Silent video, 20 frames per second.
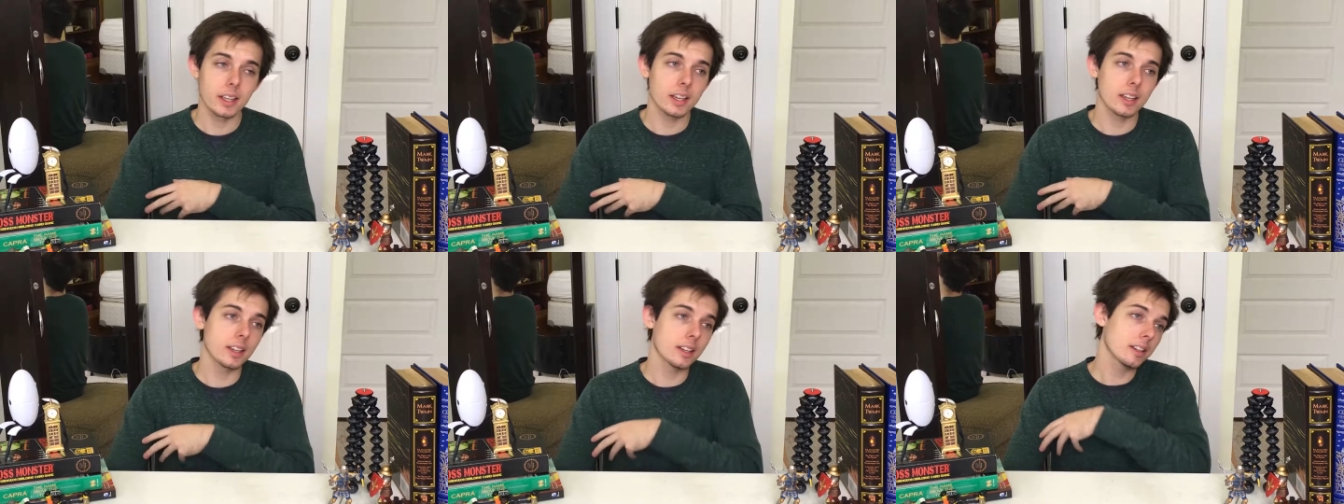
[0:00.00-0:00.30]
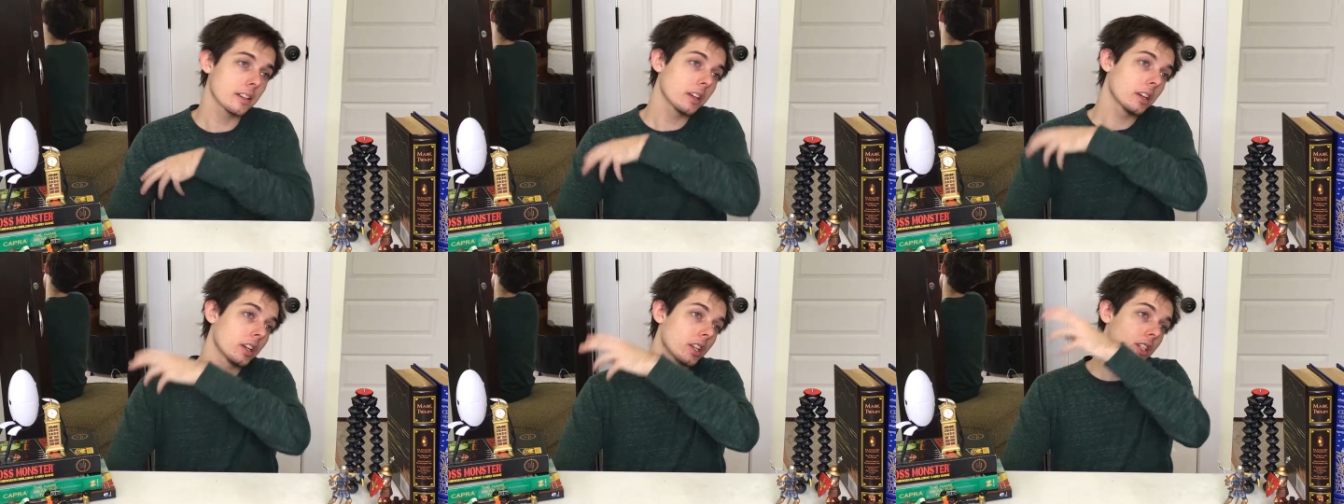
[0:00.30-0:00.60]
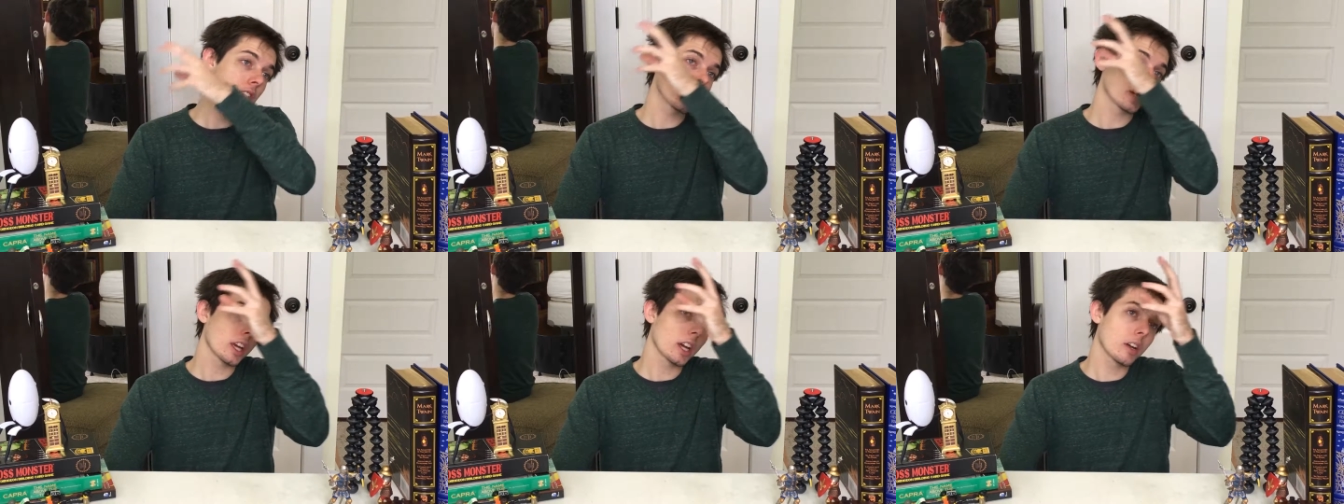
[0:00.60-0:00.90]
and
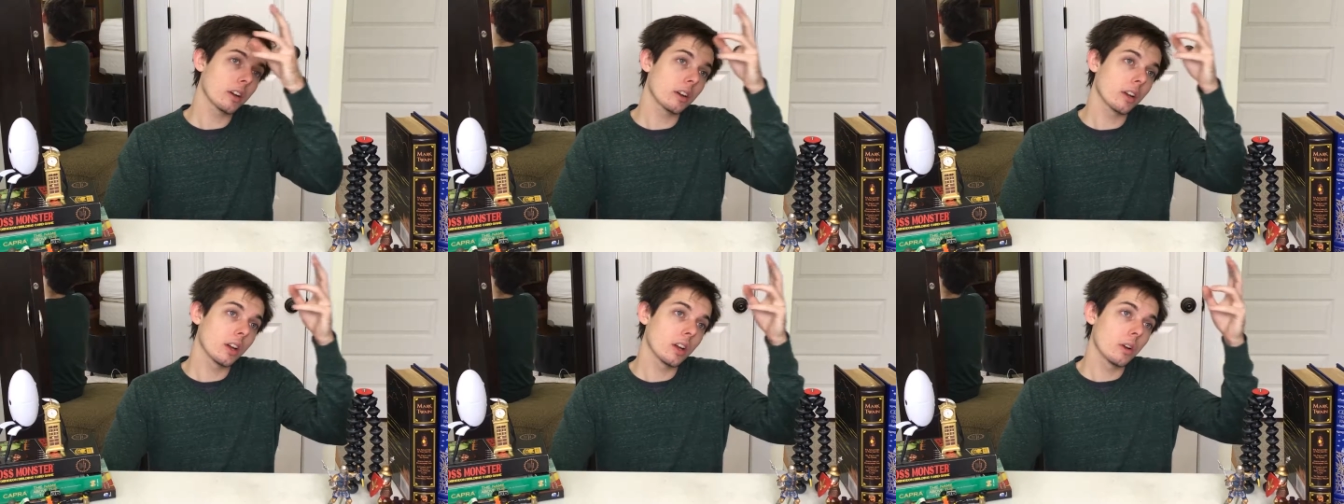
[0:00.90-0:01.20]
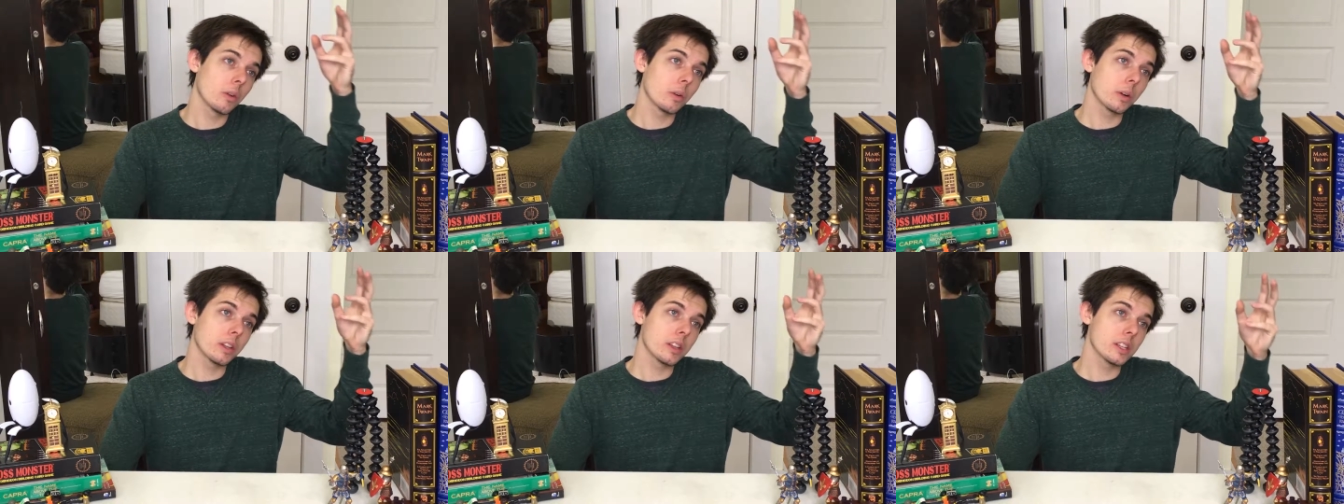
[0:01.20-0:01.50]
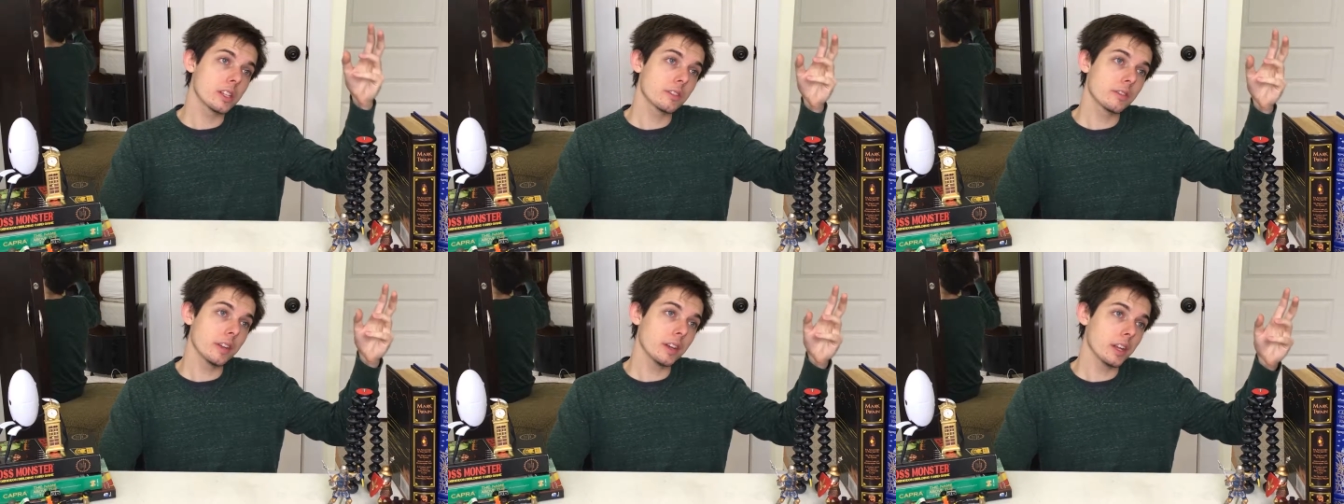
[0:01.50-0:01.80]
check out one of
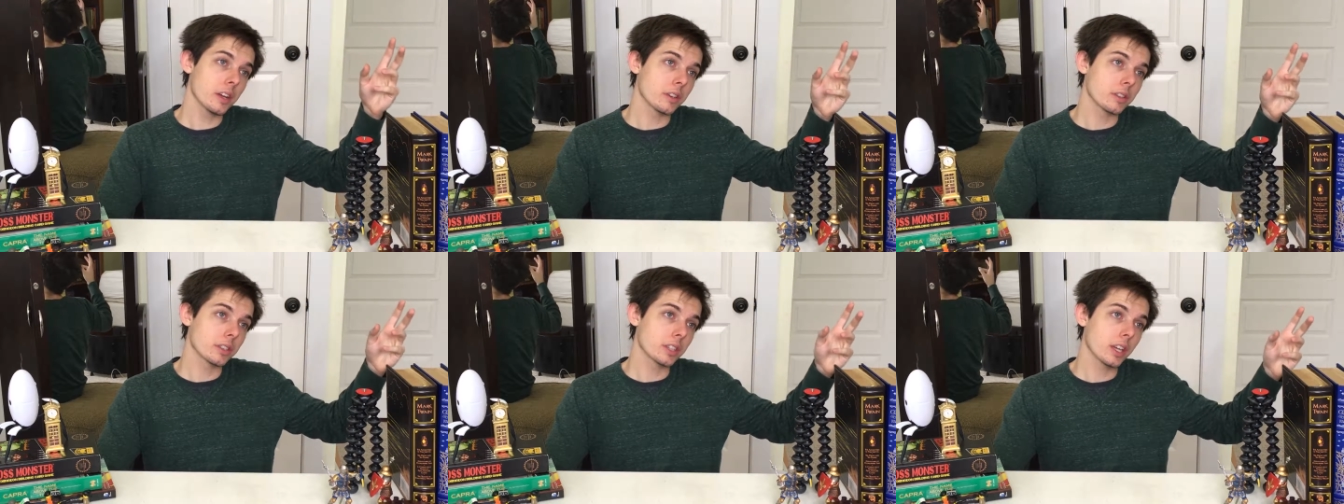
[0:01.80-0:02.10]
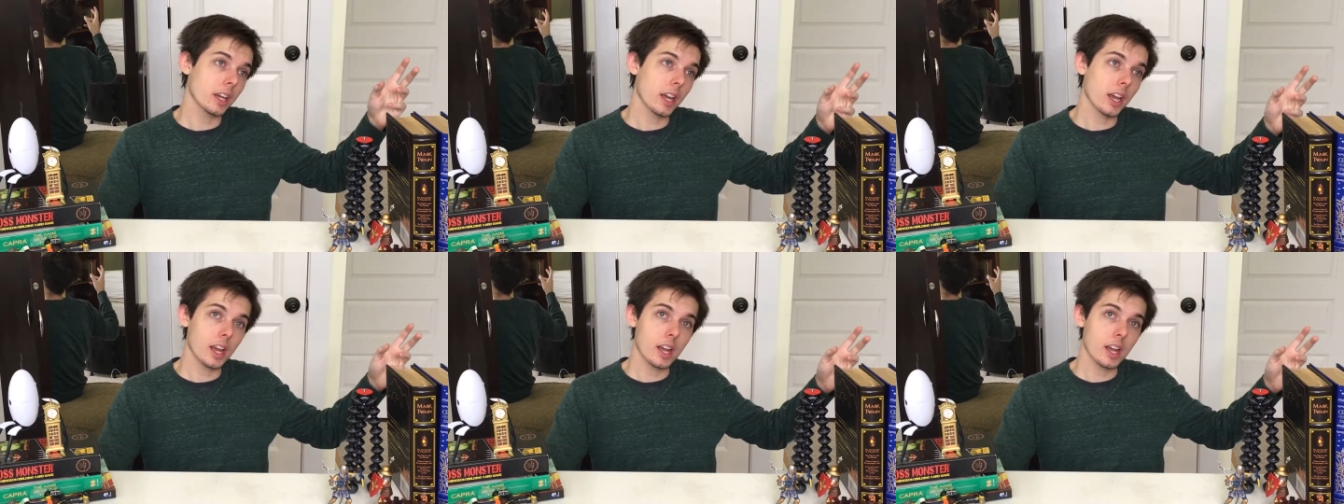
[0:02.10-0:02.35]
these videos.